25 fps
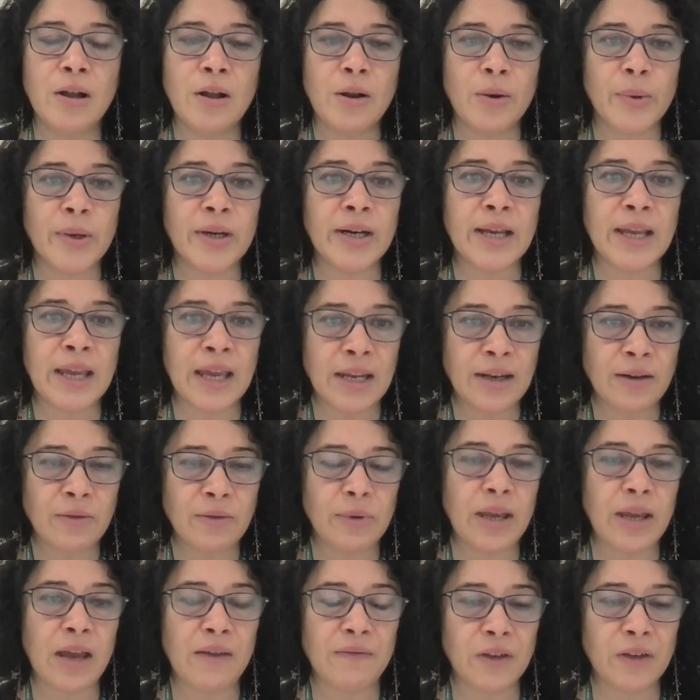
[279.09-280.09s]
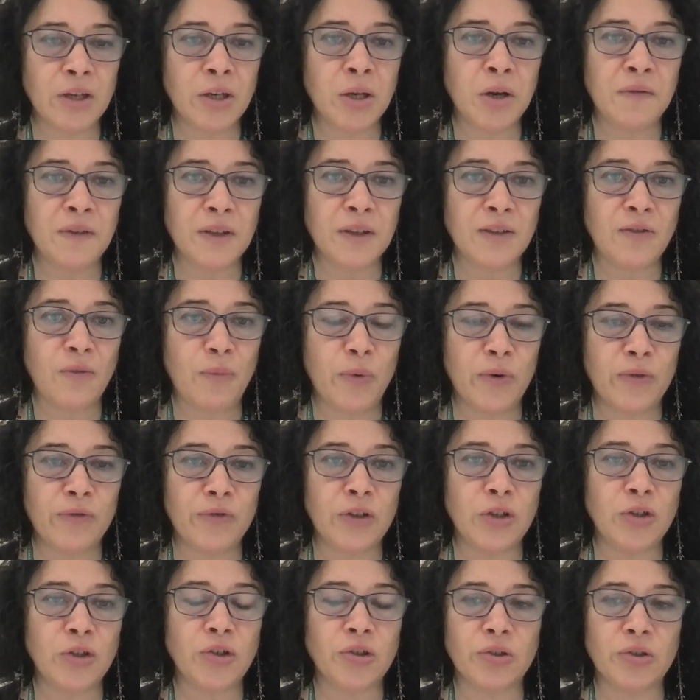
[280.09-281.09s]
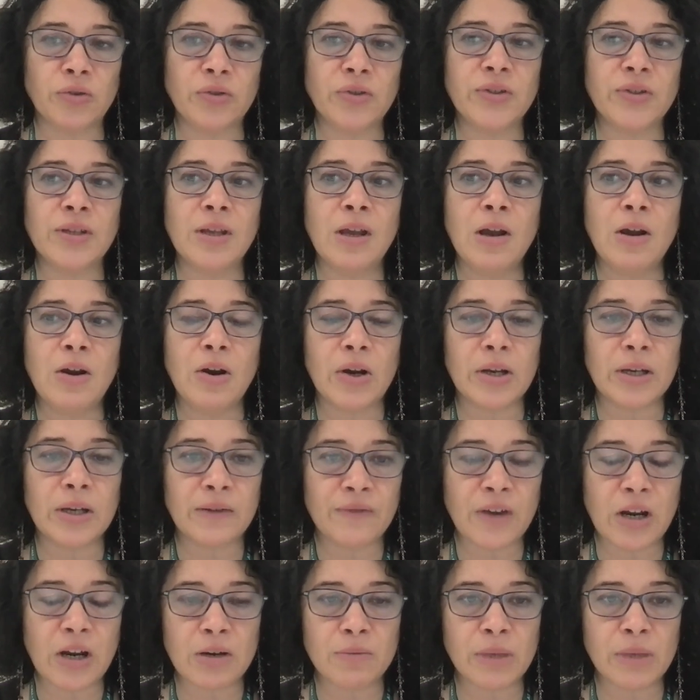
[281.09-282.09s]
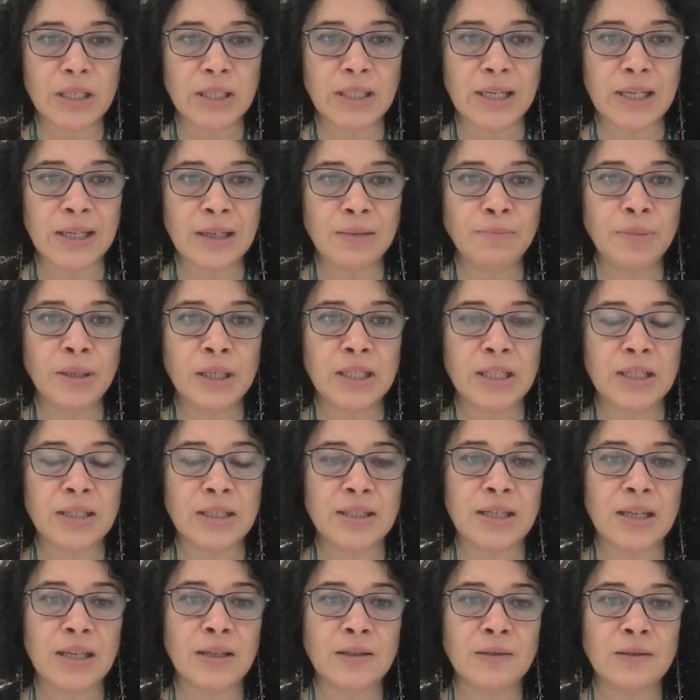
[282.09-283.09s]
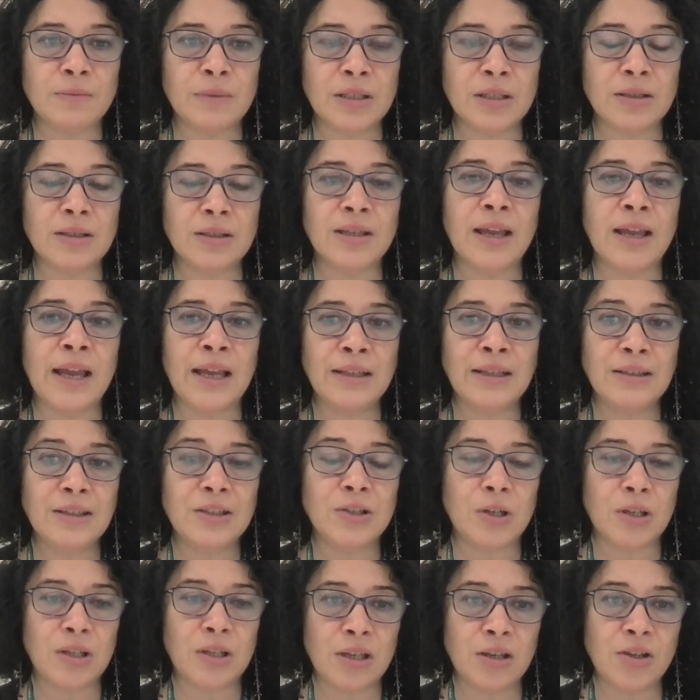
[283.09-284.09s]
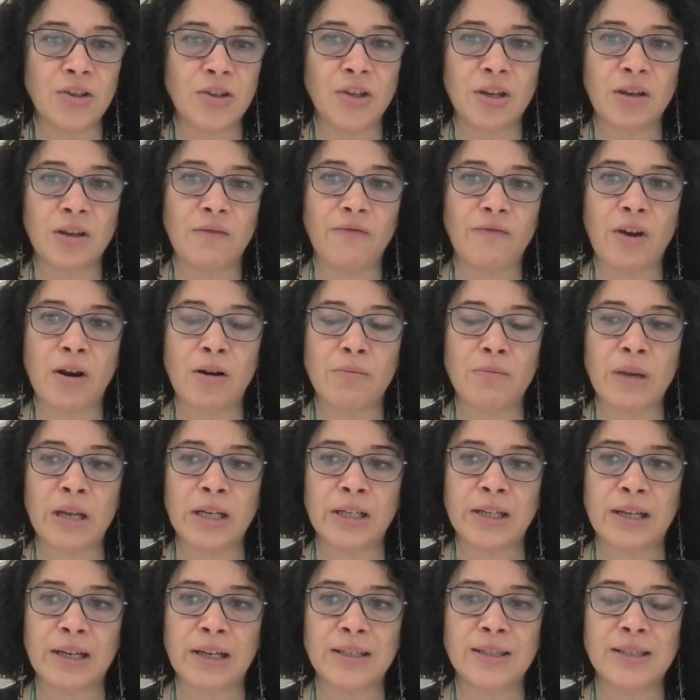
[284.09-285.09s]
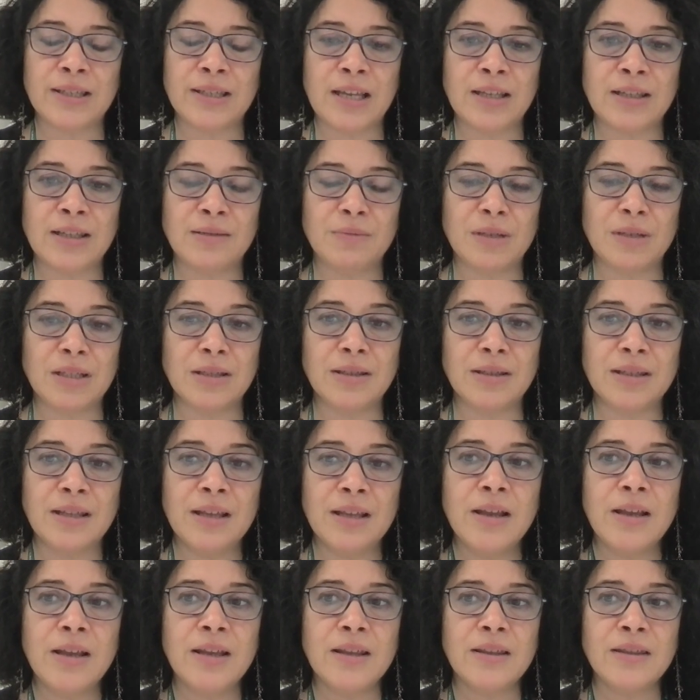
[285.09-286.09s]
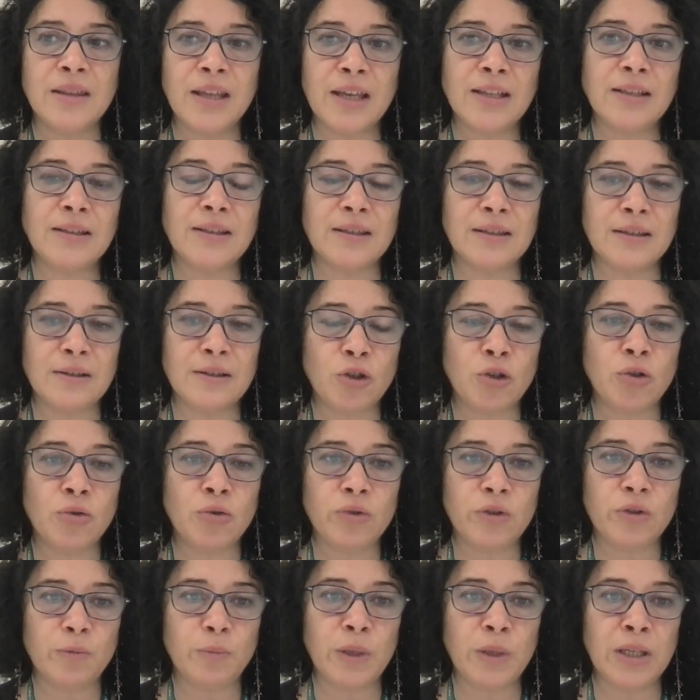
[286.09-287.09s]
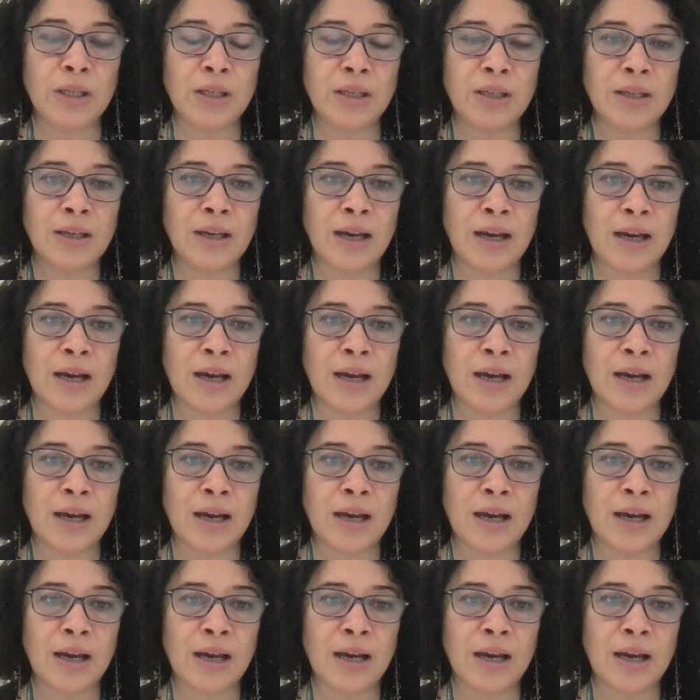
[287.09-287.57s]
where again we have innovative provisions on environmental impact assessment and strategic environmental assessments that should be